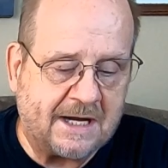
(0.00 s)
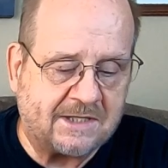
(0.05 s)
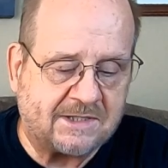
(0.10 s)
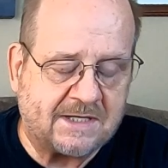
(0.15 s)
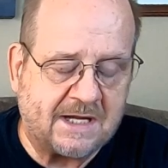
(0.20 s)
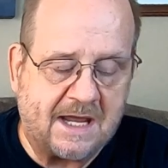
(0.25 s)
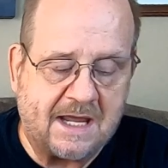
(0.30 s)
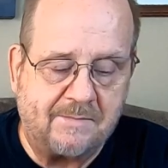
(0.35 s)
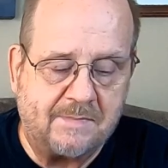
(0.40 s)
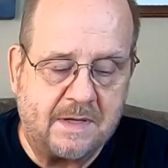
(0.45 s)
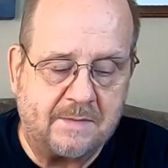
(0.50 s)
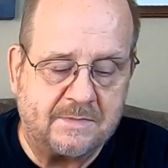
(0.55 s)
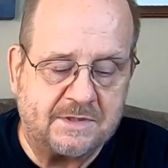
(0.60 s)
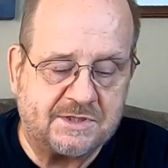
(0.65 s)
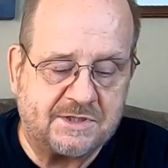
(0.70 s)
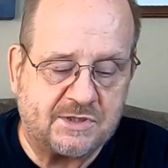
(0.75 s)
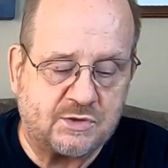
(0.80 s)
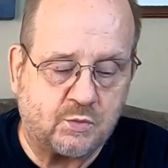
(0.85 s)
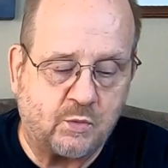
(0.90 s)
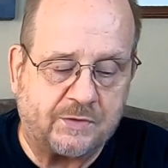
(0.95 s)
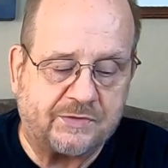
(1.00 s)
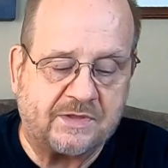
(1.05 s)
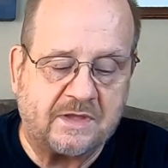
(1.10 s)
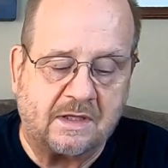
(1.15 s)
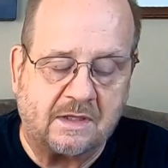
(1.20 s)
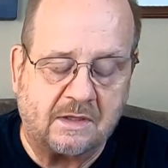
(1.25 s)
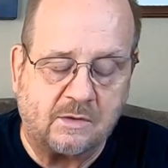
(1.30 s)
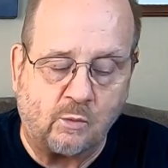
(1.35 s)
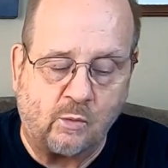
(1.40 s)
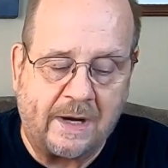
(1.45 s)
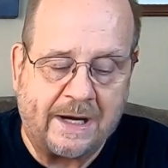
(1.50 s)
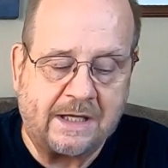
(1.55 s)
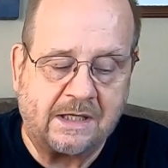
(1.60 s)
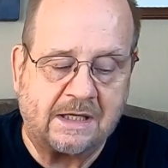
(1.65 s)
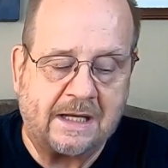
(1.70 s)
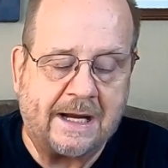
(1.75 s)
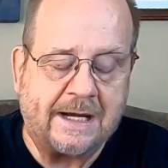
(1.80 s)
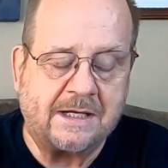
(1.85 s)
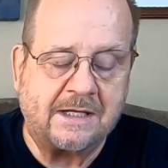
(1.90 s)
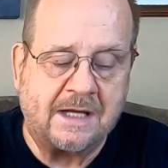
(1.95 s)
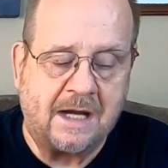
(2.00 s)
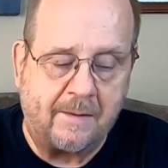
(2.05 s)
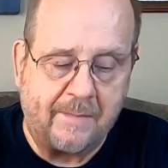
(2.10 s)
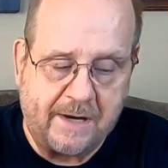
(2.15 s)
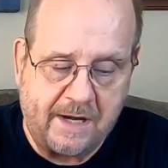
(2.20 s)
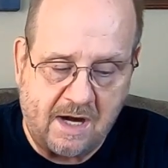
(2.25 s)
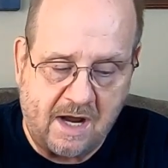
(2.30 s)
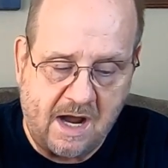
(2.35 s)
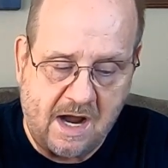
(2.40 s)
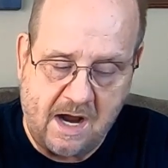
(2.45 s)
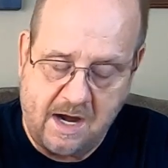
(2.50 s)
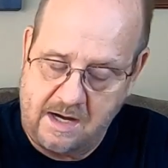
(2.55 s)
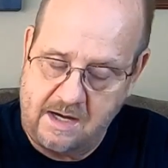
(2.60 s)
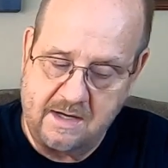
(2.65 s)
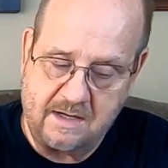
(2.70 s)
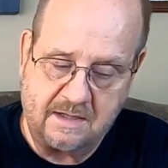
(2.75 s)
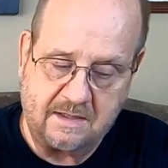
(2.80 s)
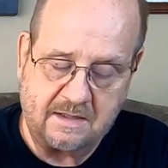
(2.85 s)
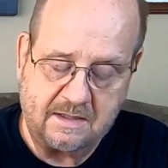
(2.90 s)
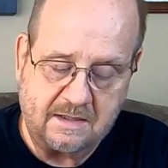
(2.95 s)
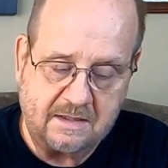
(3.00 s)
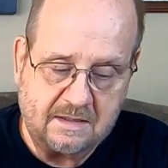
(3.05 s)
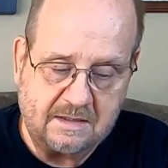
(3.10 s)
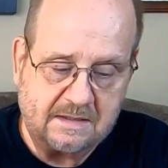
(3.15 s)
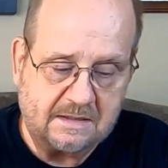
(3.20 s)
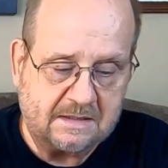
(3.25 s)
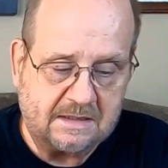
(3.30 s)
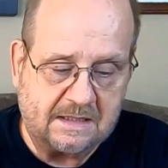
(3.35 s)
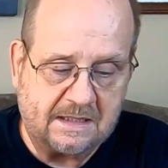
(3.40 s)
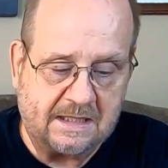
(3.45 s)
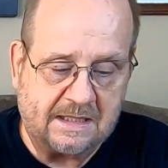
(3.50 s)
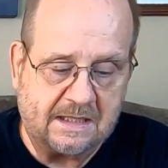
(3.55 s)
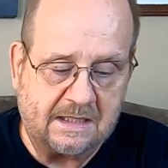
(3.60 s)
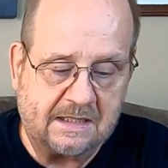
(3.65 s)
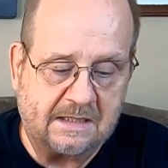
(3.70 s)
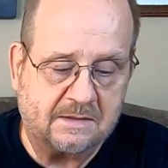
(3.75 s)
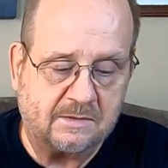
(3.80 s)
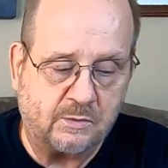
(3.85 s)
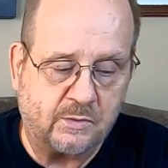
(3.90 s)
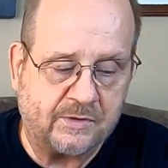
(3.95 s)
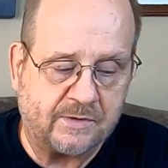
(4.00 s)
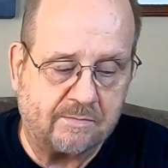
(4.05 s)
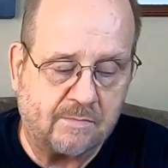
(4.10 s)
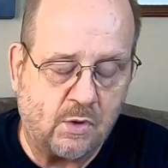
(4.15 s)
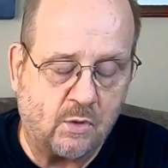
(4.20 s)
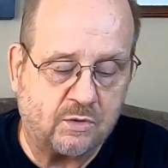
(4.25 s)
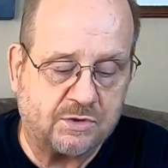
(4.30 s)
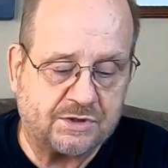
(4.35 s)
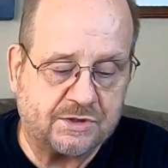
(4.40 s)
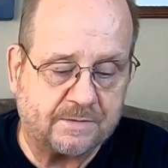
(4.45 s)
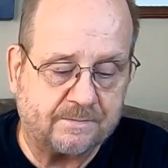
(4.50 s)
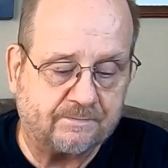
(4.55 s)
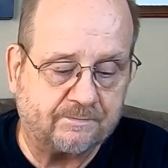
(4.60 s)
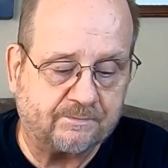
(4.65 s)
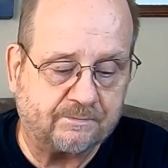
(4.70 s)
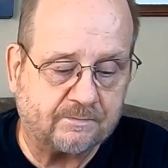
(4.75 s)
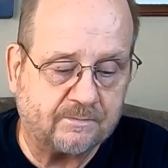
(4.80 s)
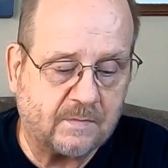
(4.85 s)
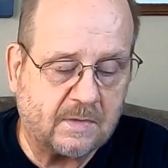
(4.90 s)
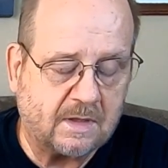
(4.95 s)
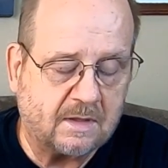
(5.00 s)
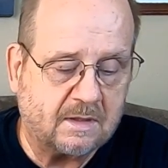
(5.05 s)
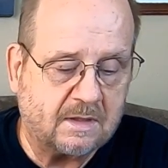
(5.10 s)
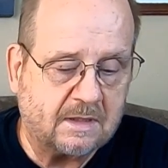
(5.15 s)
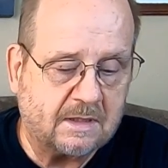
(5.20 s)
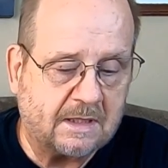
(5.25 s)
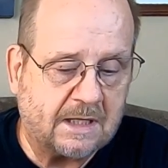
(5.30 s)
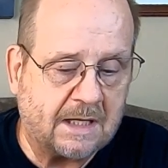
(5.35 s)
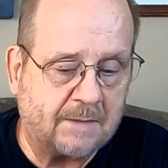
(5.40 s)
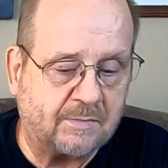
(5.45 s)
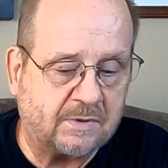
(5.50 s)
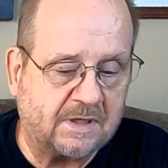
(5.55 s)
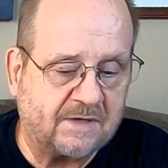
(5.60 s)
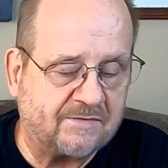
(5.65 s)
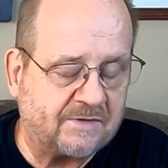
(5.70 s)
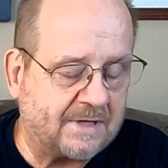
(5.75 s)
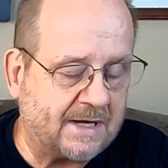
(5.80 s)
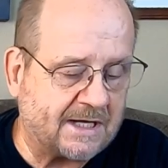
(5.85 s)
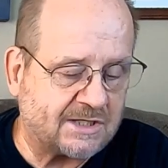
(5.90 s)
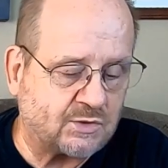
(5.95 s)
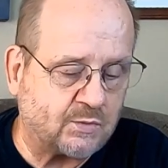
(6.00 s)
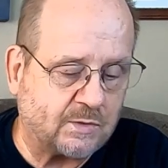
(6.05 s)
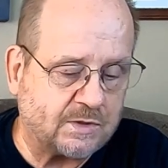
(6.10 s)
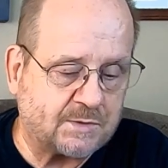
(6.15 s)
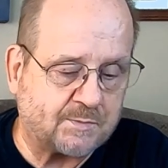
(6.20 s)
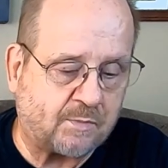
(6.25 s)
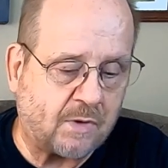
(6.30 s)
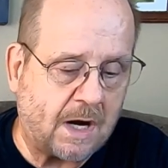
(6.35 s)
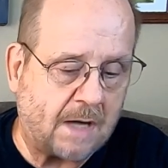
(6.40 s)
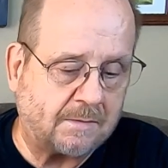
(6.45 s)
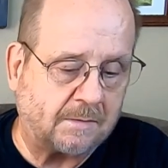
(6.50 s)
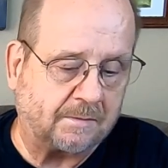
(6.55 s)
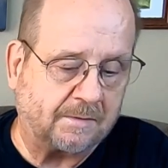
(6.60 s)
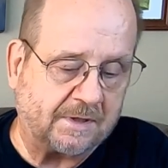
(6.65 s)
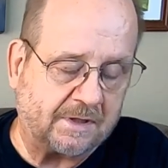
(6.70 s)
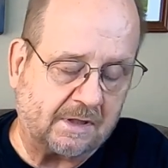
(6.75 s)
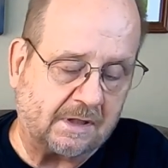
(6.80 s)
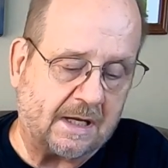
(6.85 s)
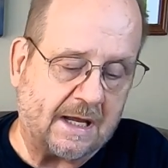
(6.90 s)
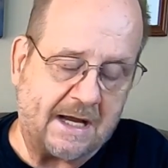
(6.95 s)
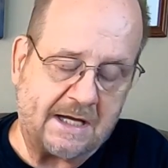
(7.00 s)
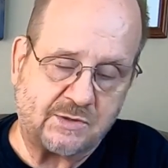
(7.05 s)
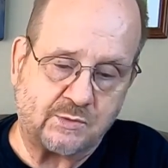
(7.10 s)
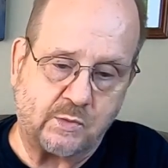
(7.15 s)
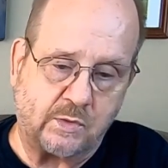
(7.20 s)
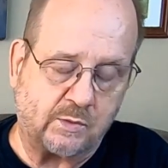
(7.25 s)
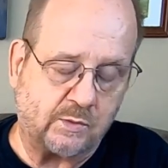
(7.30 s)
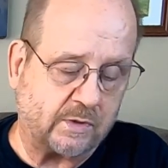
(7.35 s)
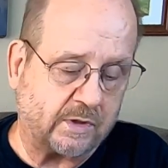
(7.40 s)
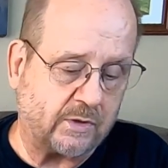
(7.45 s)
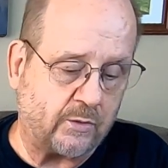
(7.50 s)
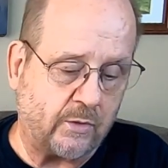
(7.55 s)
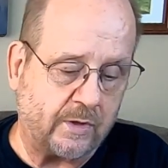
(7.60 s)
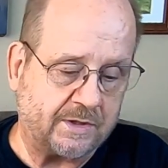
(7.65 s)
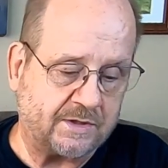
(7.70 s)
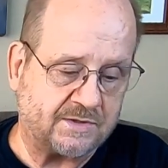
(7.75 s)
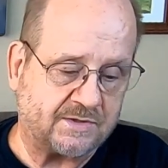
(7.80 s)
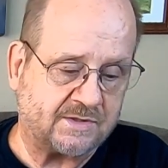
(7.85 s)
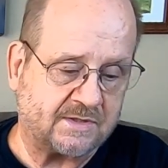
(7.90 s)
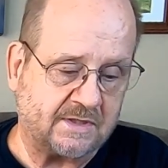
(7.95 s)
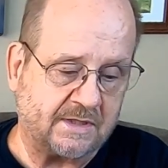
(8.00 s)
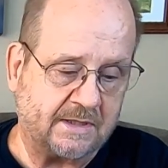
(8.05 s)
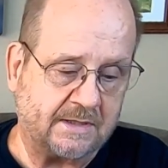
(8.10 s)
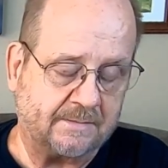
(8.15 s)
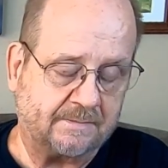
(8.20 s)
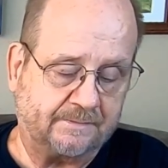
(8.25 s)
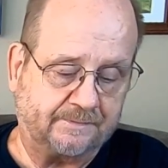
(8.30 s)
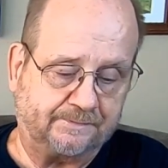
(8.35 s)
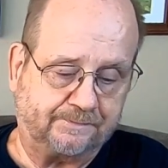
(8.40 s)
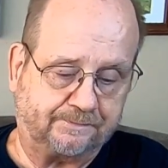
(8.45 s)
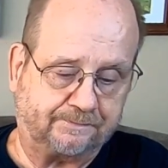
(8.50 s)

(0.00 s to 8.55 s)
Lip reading: nighttime images with the white light coming on with motion. I believe the next one's probably the last one we're going to see.